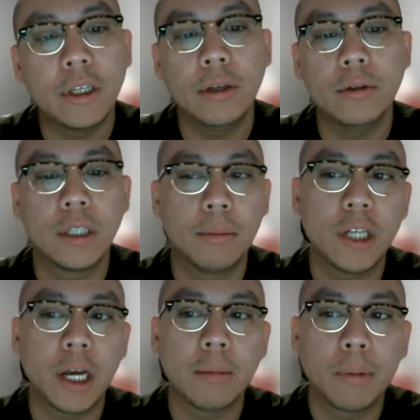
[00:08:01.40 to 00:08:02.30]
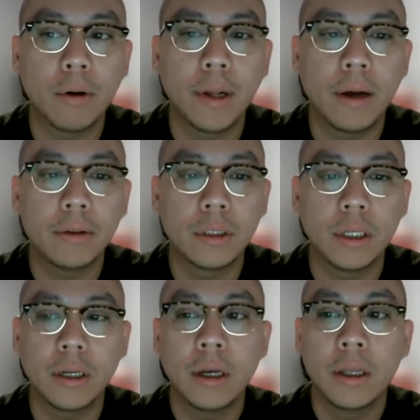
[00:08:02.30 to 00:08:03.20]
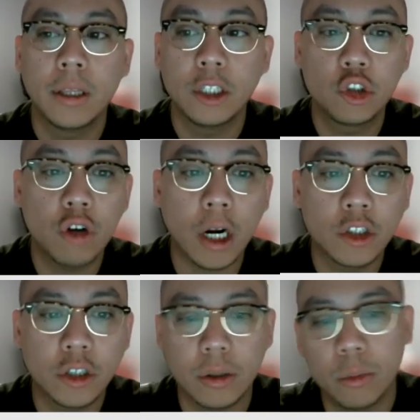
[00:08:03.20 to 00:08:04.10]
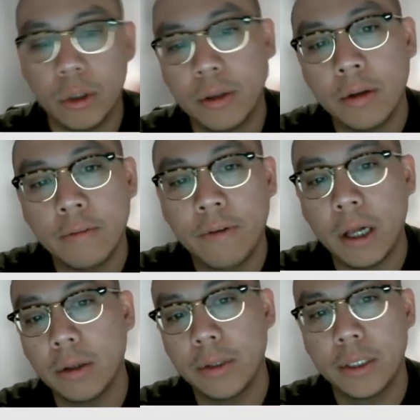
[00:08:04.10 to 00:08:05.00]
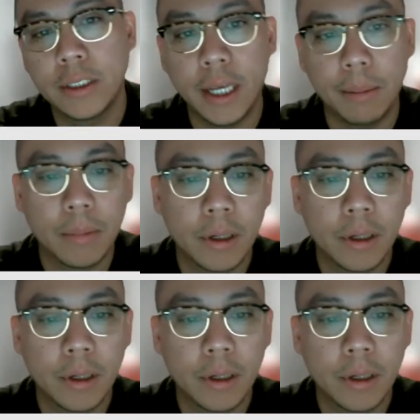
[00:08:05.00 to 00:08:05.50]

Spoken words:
to use subject pronouns. The structure would follow the same.